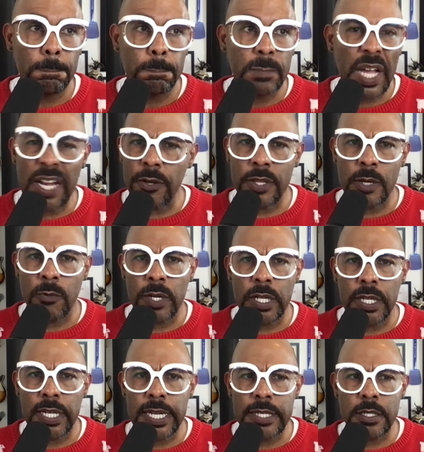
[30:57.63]
don't think we're going
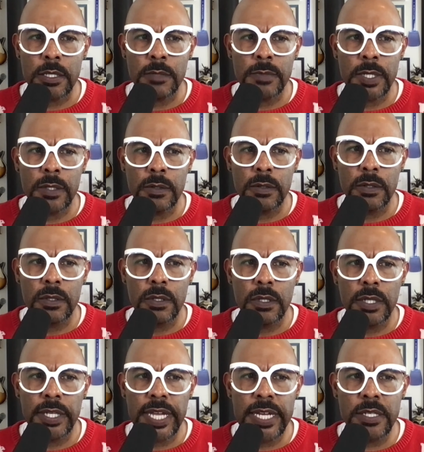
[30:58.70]
to cancel them, though.
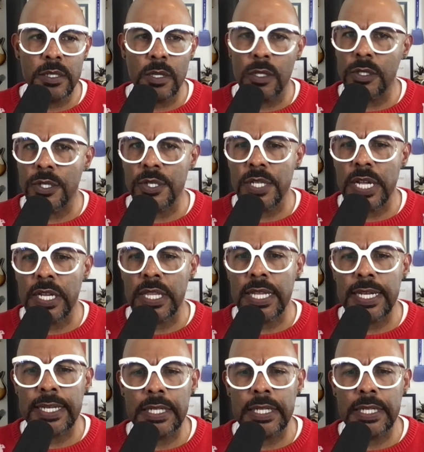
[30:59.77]
Cancel culture is not a thing.